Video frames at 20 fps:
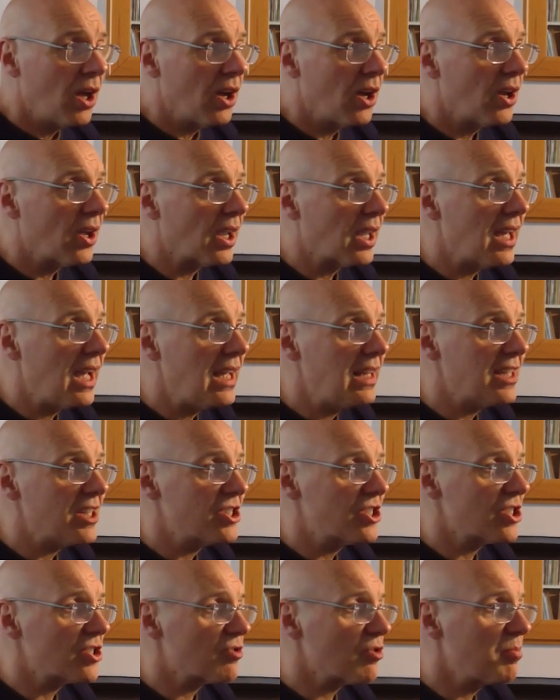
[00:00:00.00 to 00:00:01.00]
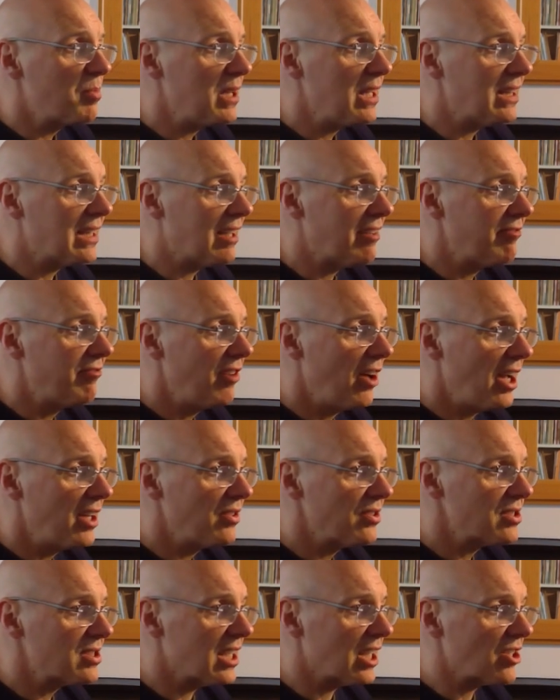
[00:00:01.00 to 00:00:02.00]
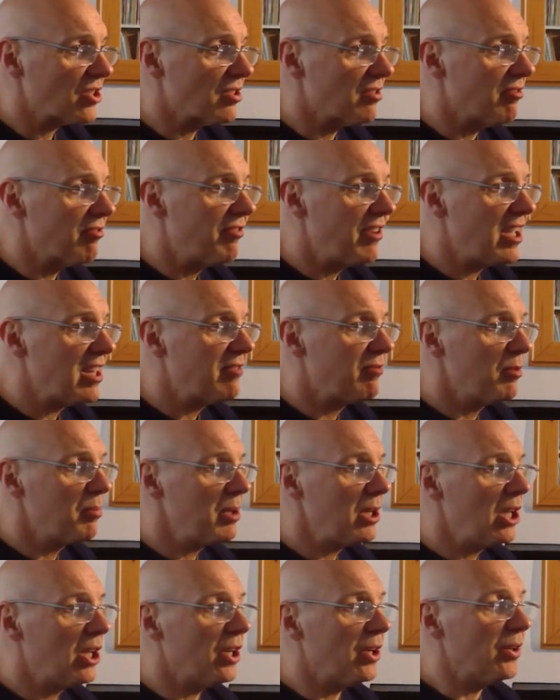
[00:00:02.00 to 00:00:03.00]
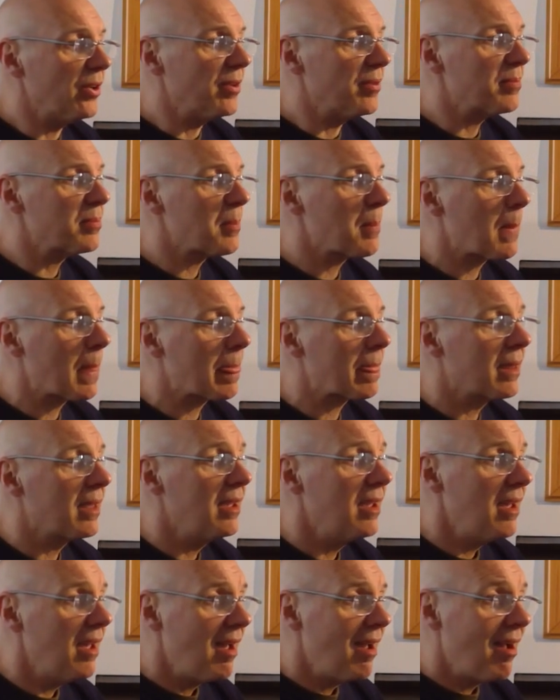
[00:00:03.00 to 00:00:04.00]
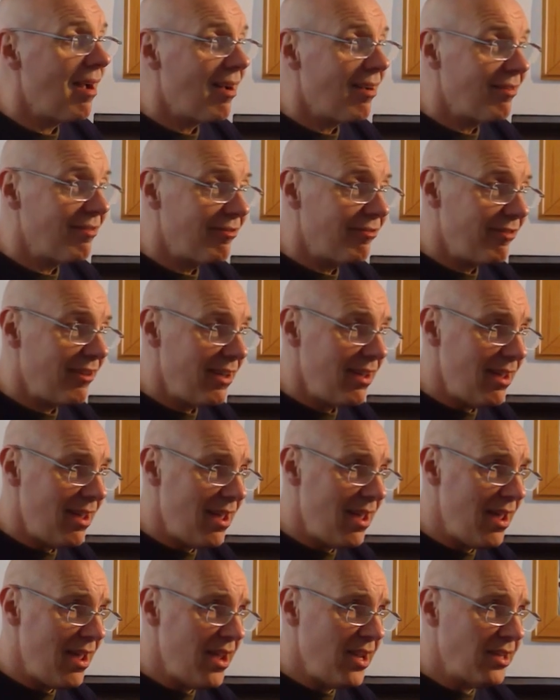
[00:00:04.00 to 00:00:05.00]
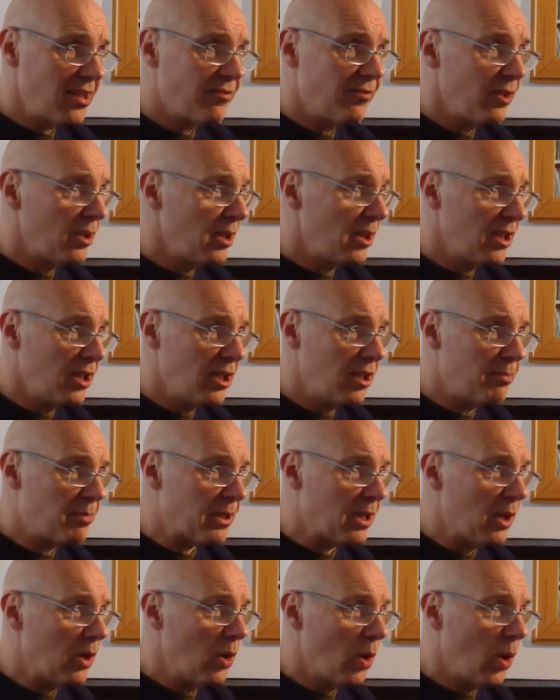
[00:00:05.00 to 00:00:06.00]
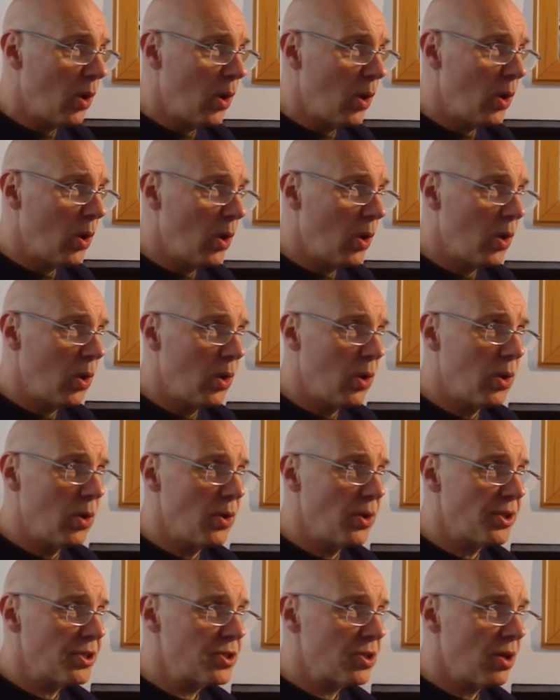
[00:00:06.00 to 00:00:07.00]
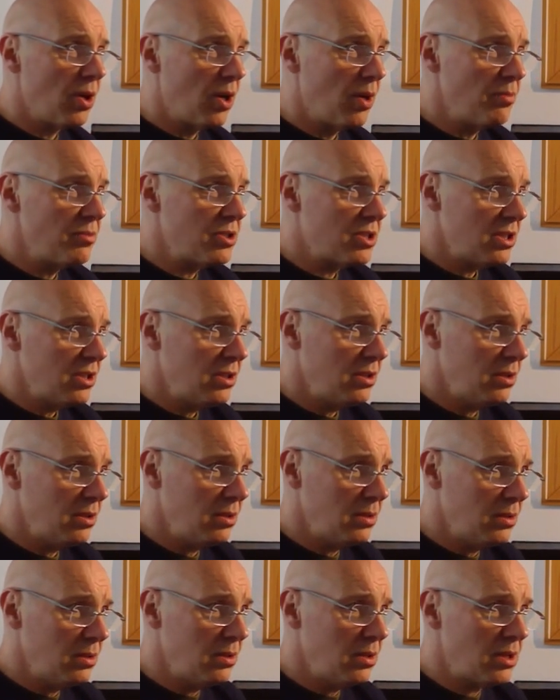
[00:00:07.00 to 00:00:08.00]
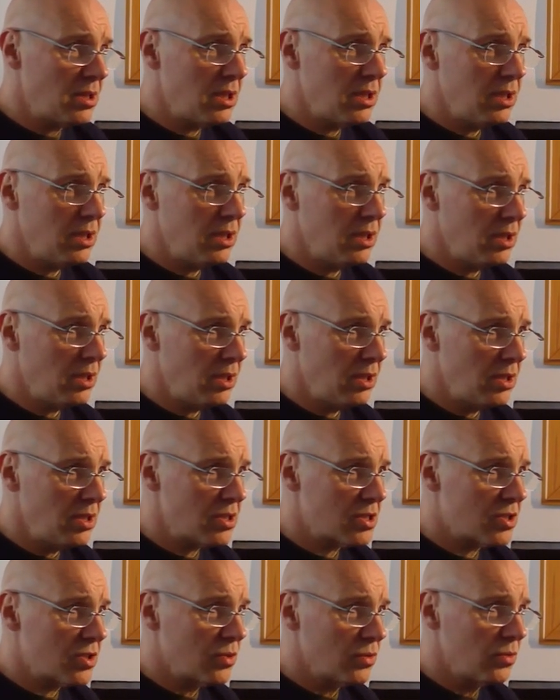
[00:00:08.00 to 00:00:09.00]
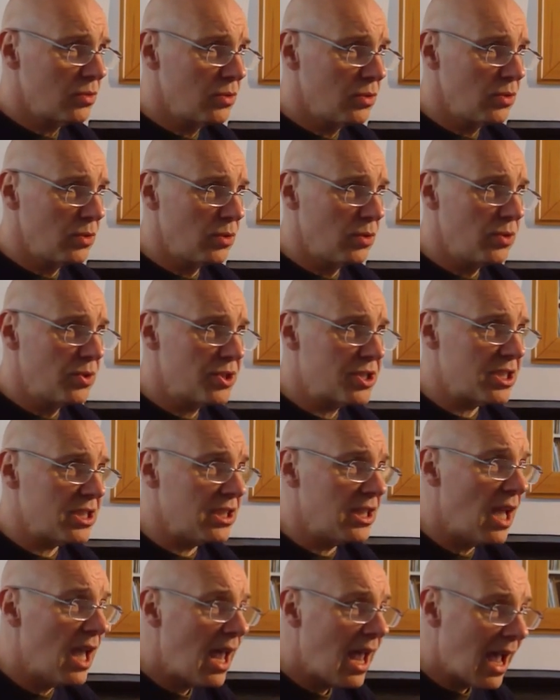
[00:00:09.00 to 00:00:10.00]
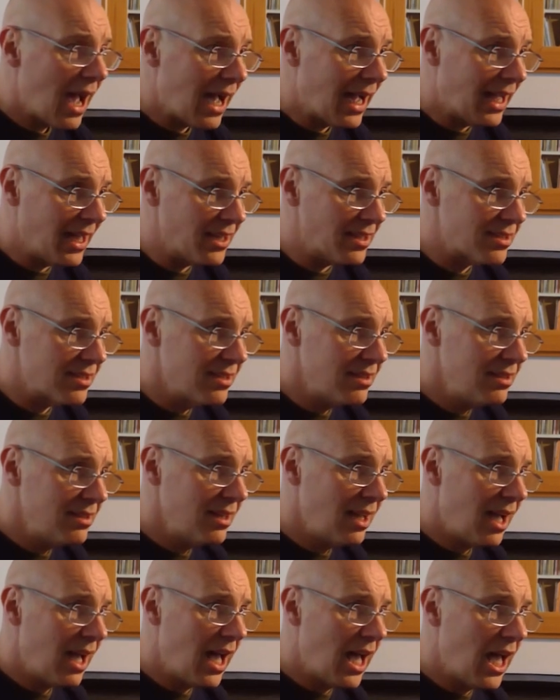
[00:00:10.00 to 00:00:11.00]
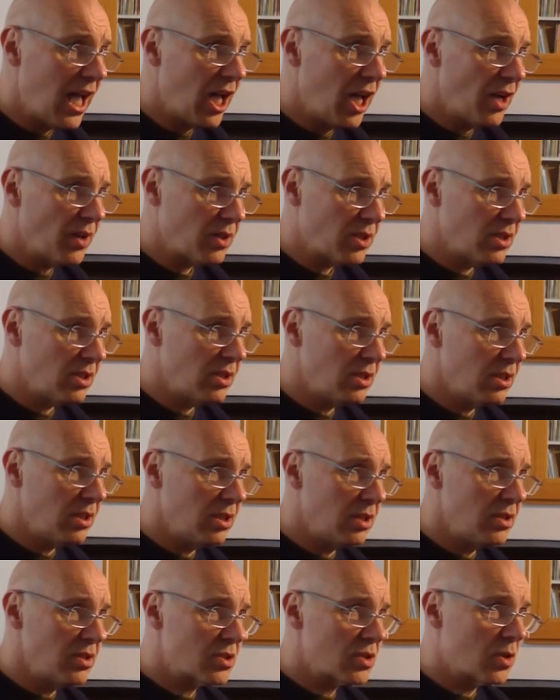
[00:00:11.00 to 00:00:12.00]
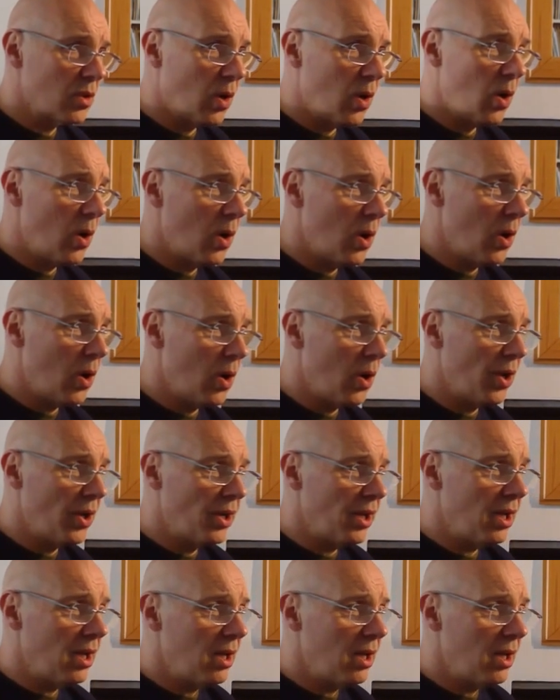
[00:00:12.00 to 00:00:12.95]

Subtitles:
Okay, let's just repeat that final section. Faithful below. Faithful below Tom did his duty, and now he's gone